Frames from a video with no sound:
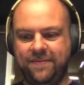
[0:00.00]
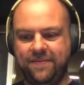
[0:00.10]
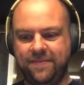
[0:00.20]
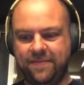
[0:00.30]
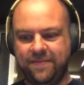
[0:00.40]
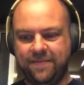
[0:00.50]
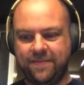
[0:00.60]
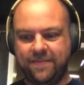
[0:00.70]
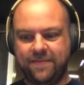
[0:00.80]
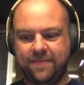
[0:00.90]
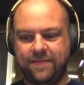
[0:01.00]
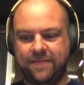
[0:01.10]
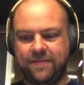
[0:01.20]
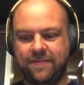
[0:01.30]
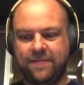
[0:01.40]

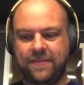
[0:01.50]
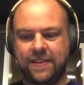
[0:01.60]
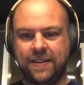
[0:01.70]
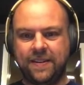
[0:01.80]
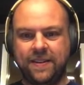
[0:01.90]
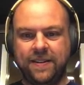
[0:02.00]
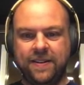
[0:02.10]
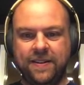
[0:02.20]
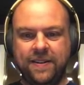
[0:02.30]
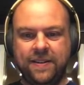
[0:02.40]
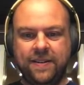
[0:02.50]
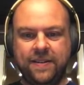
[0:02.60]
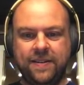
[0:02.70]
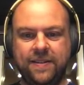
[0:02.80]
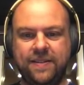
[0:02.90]

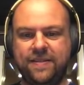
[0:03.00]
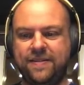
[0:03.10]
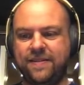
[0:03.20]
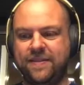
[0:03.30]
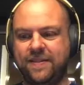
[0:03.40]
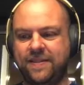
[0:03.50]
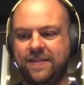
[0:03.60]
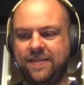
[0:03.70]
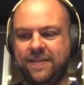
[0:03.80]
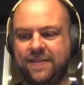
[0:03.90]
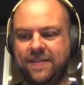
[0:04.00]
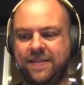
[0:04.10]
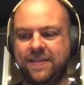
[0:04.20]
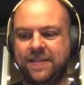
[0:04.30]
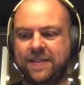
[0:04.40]

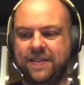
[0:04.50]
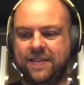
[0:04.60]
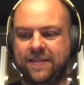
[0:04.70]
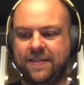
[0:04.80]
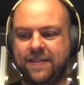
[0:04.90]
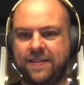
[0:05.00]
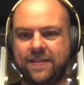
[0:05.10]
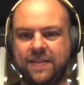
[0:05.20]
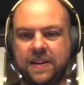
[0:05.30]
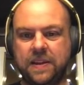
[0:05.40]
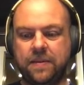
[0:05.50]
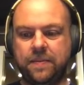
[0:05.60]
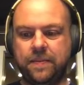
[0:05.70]
(not speaking)